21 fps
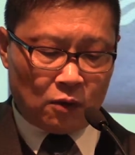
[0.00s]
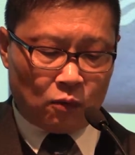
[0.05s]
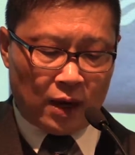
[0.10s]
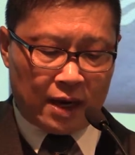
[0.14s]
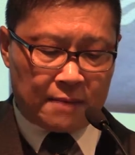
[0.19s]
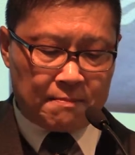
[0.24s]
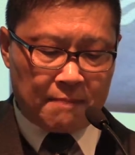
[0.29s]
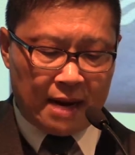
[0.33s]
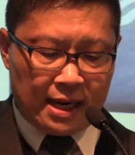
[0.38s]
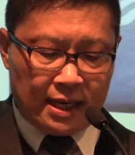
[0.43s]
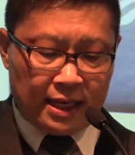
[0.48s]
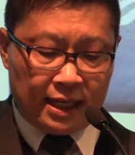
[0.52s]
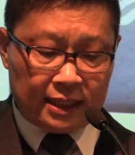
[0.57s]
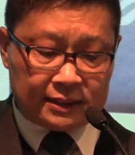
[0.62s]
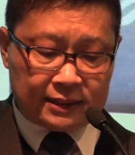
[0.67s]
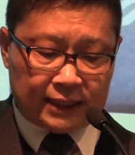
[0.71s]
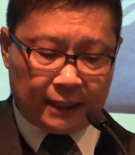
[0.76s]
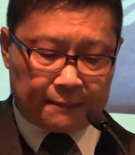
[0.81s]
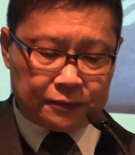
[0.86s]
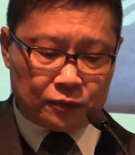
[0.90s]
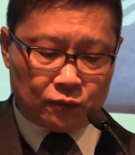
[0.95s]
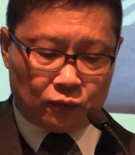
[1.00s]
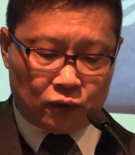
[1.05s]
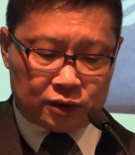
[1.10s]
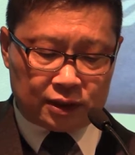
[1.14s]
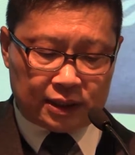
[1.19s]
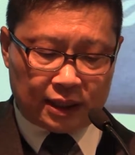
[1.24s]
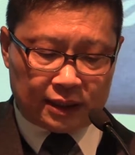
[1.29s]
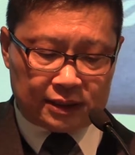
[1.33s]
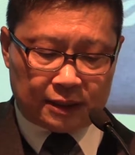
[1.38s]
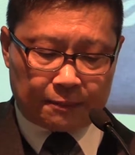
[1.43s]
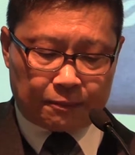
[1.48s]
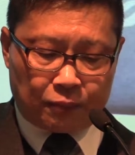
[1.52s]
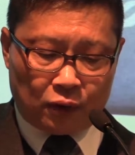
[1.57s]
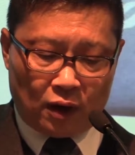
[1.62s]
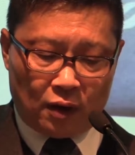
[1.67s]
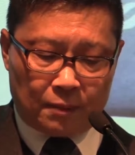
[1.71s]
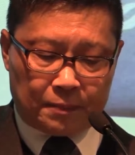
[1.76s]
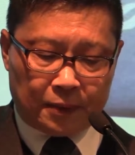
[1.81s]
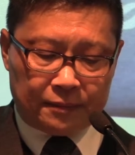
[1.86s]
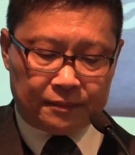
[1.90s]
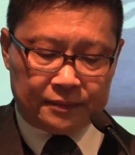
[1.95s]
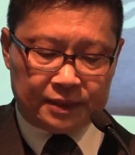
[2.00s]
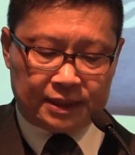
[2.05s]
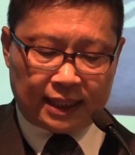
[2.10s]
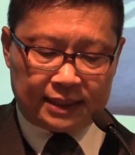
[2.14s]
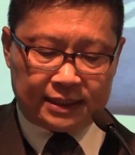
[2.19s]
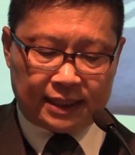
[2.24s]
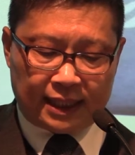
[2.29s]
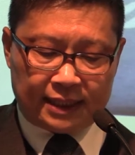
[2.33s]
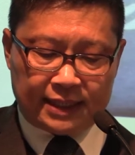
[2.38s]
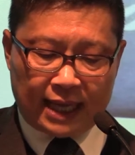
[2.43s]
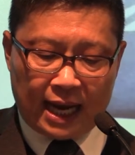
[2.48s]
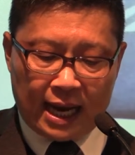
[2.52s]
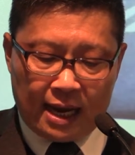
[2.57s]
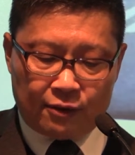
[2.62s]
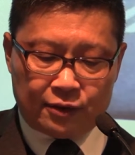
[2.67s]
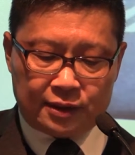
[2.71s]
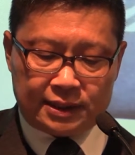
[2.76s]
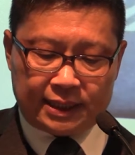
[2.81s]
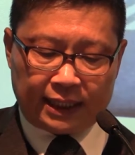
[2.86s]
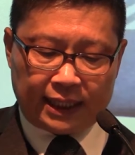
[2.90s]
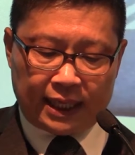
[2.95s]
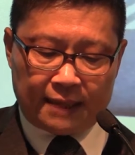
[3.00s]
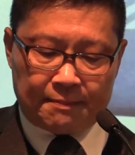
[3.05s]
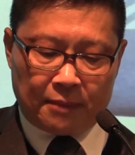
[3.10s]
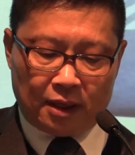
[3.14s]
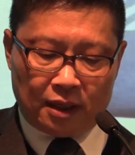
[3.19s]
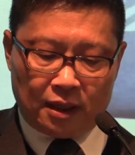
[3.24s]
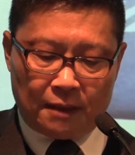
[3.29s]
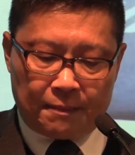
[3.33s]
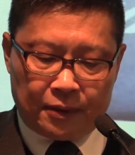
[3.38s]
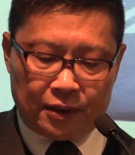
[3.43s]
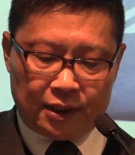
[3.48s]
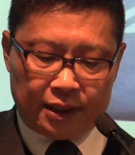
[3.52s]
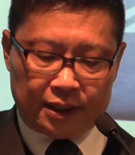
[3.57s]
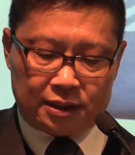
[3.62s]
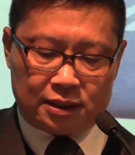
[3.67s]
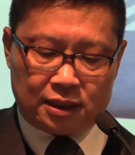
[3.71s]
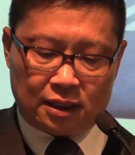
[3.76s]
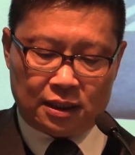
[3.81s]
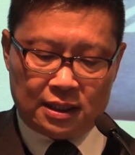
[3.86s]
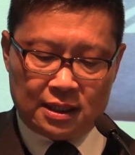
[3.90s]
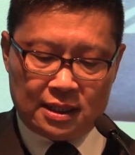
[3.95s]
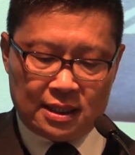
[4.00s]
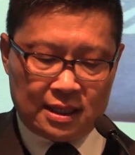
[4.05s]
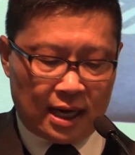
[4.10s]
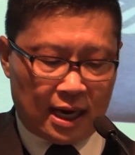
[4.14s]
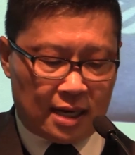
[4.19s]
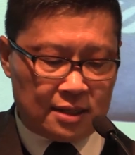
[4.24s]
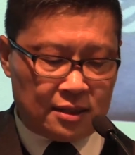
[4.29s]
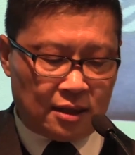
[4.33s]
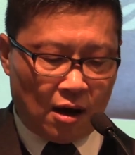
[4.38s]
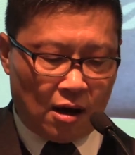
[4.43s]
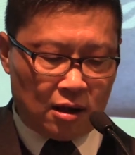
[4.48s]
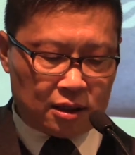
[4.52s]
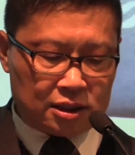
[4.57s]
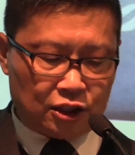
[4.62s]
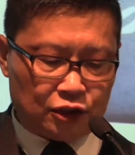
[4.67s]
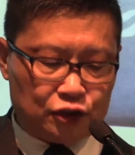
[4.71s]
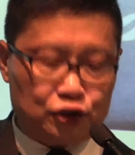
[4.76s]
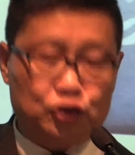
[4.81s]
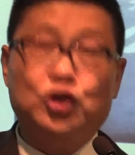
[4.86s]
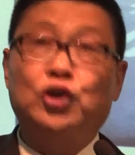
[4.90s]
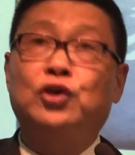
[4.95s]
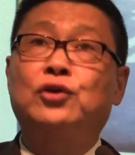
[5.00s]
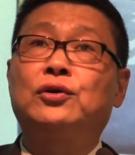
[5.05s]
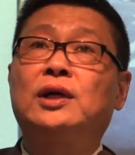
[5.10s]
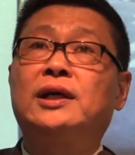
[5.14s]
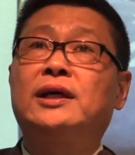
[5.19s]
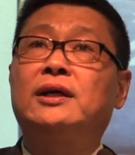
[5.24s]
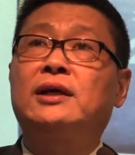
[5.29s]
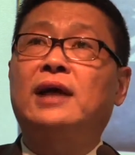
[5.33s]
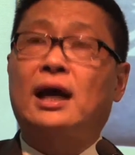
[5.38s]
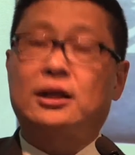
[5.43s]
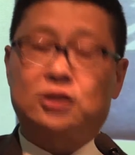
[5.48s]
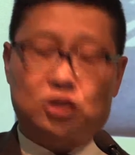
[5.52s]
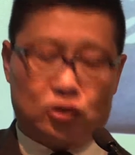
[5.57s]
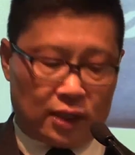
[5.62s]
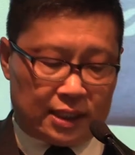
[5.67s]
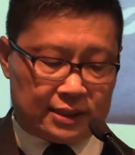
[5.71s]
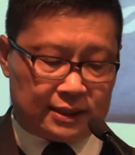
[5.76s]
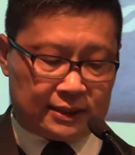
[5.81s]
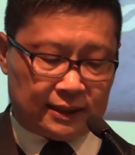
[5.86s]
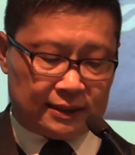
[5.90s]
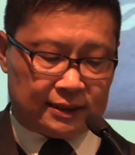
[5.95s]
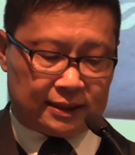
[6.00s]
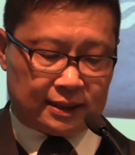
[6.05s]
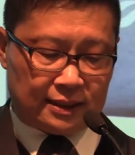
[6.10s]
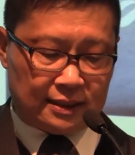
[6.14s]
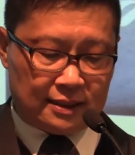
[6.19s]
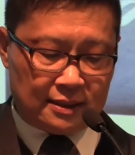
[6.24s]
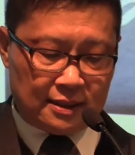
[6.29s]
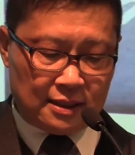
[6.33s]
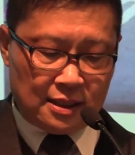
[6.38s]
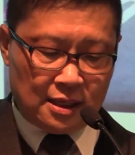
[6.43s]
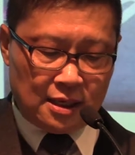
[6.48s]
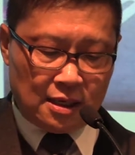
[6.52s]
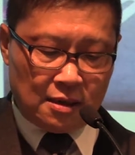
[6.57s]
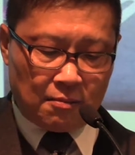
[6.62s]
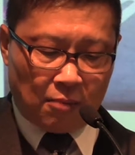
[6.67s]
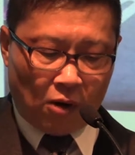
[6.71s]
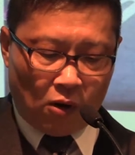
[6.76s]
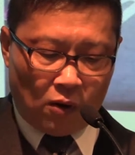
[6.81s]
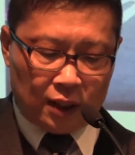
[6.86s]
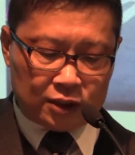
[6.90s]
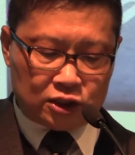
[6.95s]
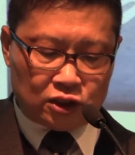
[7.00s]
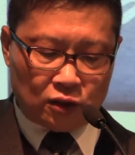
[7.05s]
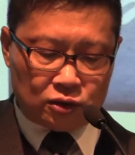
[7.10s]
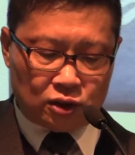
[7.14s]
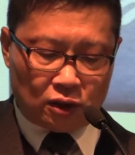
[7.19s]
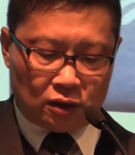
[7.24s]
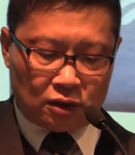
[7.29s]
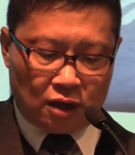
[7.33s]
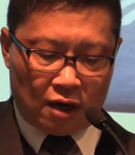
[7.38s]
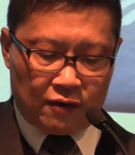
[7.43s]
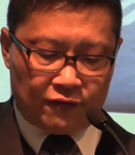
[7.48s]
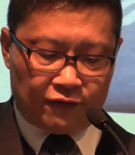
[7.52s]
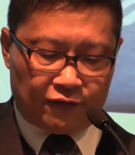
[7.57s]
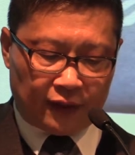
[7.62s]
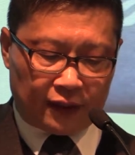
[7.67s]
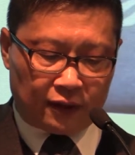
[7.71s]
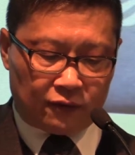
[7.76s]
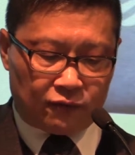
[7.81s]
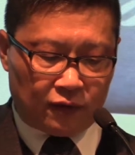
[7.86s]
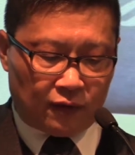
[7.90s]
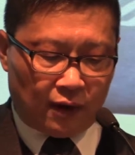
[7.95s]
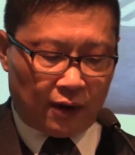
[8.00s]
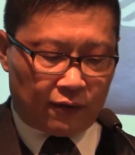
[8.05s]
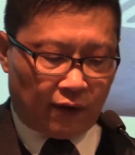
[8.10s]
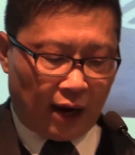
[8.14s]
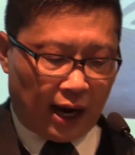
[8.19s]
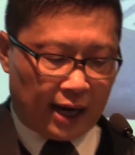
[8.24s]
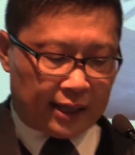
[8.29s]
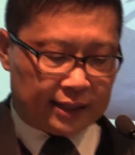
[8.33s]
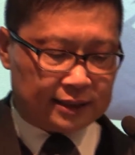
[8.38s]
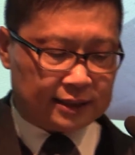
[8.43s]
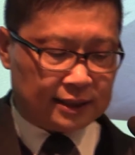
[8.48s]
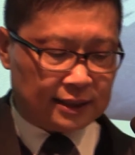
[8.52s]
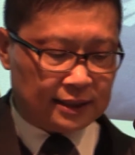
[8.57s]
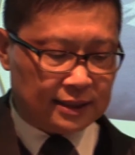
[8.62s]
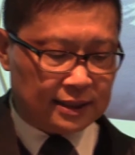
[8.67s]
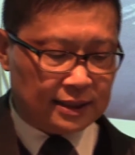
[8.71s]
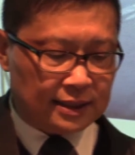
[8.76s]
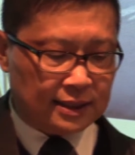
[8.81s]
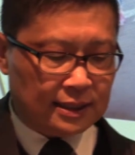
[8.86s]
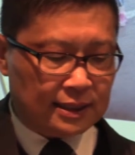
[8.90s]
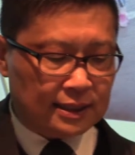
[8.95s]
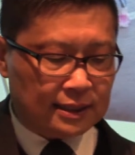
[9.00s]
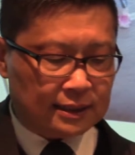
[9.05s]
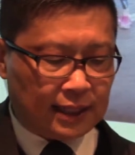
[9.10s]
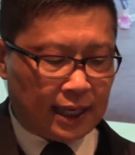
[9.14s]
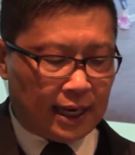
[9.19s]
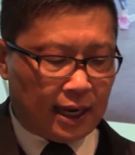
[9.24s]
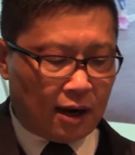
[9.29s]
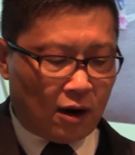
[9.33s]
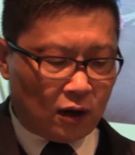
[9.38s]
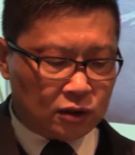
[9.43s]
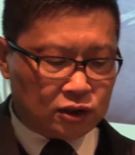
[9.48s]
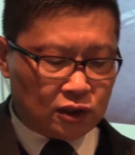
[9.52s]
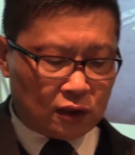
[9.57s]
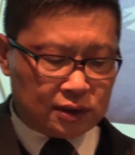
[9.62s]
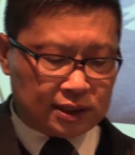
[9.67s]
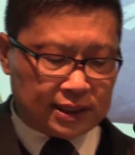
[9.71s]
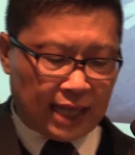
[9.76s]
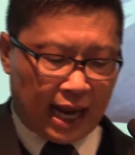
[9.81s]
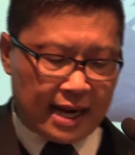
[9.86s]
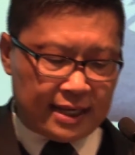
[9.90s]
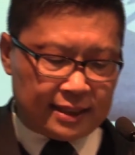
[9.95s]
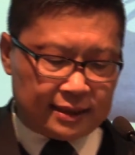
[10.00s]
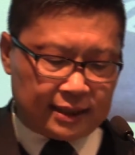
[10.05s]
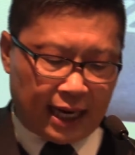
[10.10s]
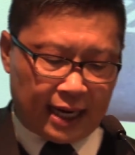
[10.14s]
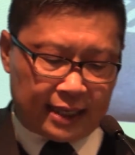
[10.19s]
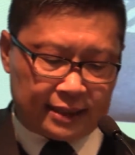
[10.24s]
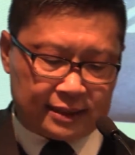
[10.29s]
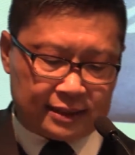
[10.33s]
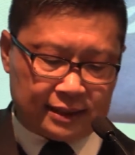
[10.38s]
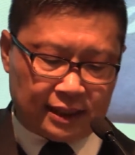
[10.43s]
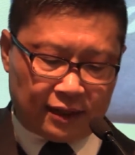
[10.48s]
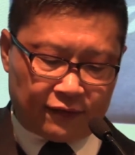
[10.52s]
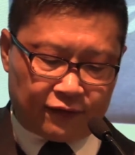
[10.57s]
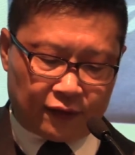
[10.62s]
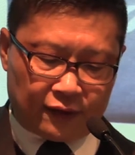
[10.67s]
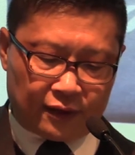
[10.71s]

When many deep-rooted problems, such as housing and monopoly, are not duly addressed, more social conflict will arise. There are also signs that the